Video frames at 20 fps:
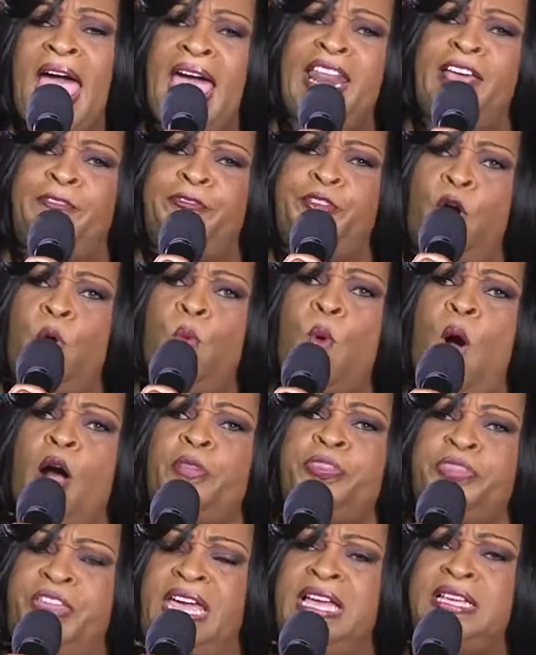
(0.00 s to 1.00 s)
And if you
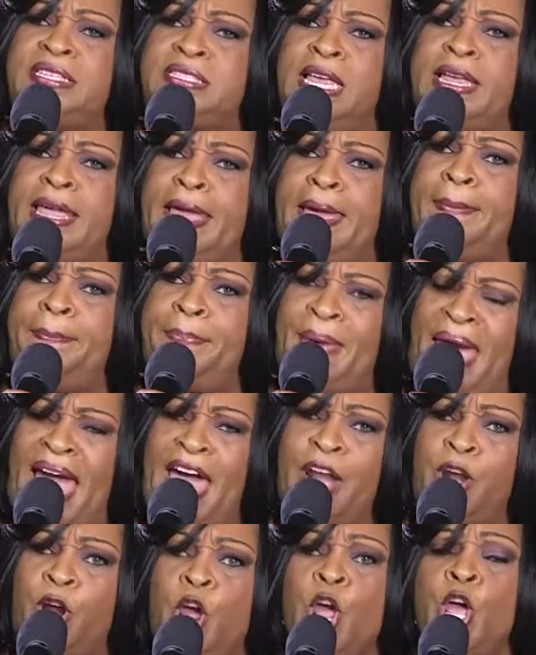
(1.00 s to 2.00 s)
want things to get
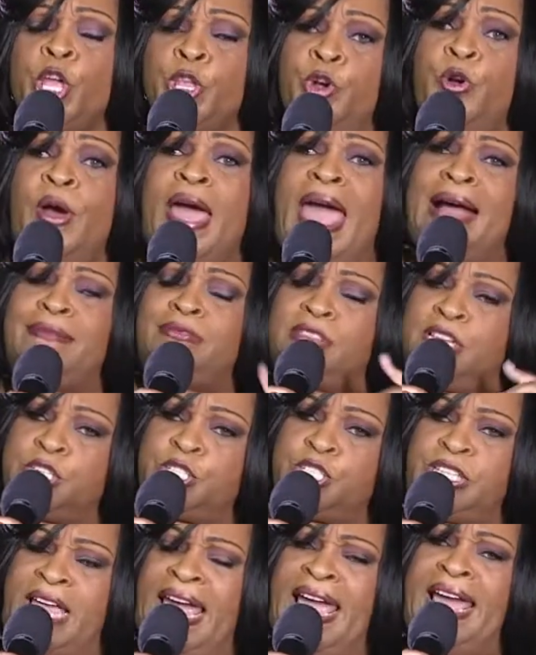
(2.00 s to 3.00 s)
better, you have to
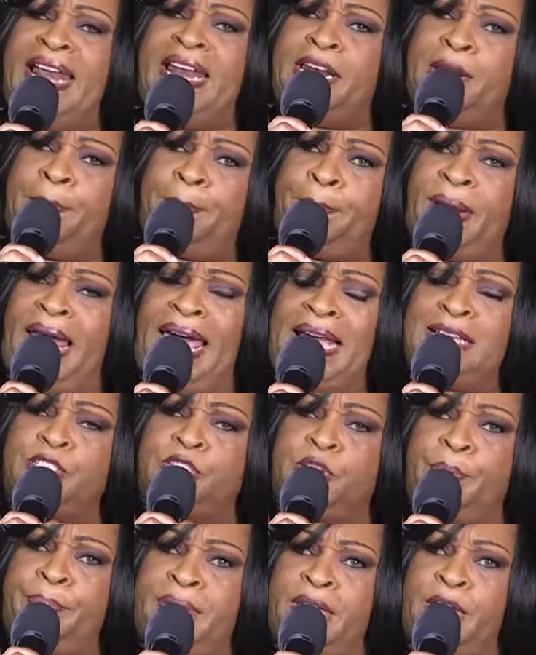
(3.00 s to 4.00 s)
stand in a place
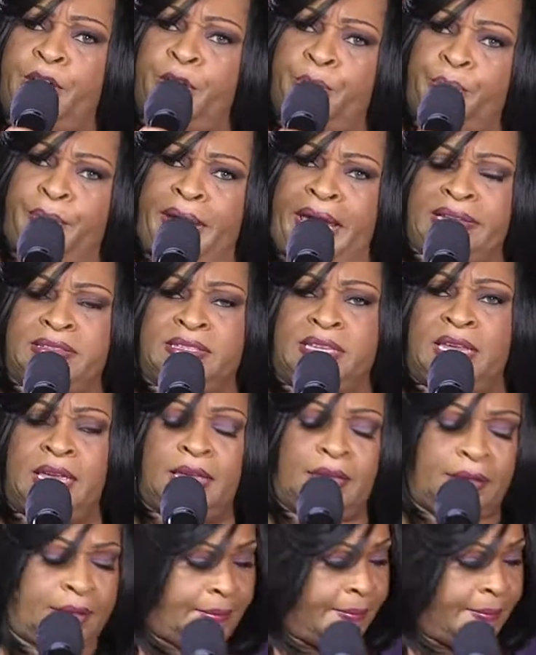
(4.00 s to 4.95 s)
to be corrected.